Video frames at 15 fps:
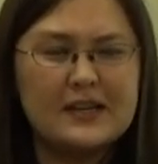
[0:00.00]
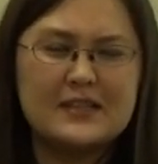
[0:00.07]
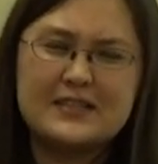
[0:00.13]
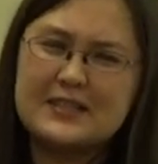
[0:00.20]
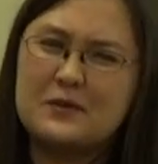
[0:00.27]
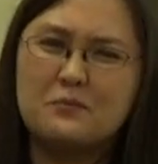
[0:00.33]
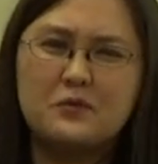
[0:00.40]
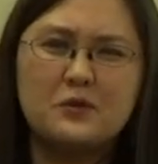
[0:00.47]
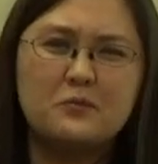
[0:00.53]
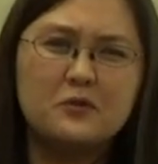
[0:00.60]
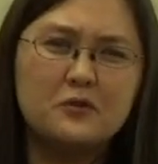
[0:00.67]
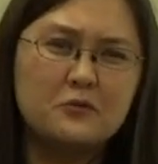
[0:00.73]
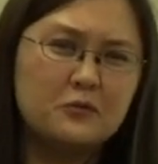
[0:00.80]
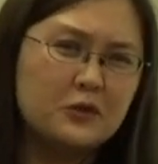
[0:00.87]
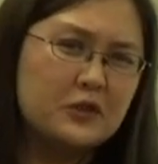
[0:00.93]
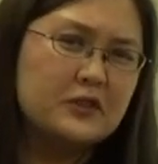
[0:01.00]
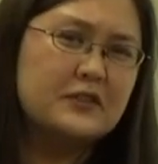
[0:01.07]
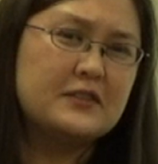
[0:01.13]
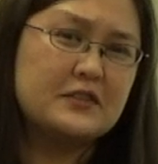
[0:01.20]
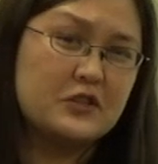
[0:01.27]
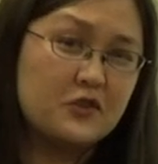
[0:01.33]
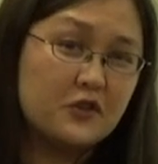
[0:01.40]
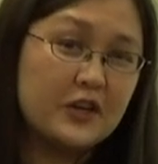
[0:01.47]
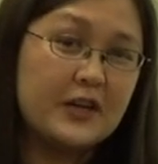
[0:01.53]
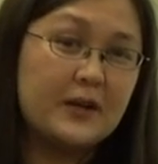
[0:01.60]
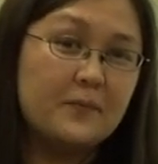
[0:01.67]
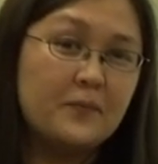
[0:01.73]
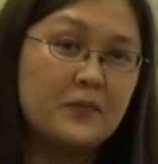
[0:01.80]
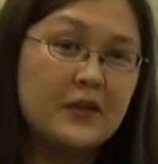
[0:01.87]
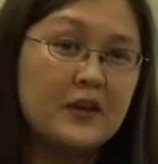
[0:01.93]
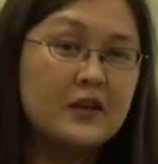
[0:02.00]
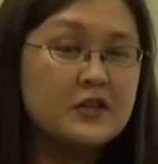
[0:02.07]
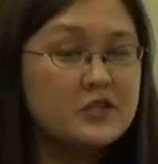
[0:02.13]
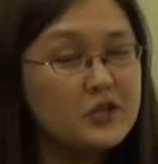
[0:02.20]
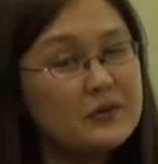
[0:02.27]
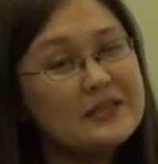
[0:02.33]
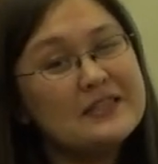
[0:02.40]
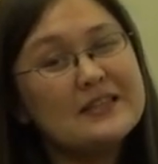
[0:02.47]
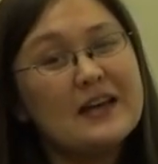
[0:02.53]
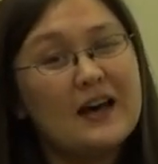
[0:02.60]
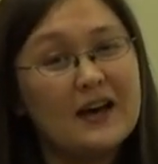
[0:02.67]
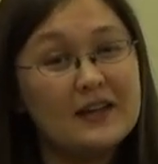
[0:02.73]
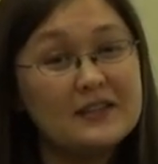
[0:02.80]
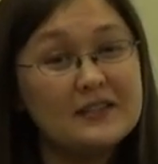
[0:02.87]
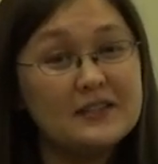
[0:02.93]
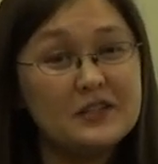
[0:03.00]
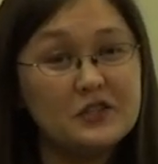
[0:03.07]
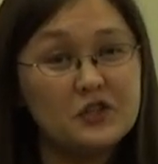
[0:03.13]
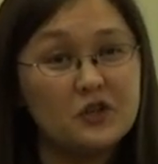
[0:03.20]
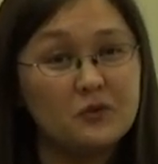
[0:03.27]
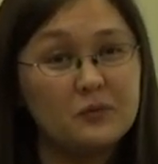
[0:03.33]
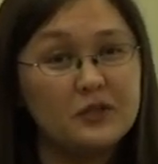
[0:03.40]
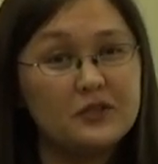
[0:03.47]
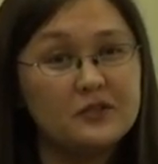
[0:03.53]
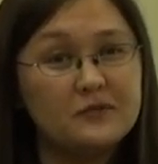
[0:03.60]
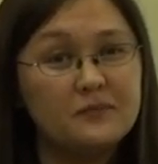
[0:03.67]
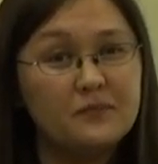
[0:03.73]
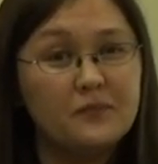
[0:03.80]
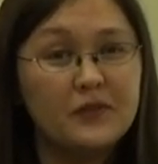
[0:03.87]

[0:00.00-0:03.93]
and some people will disagree. So it's undetermined.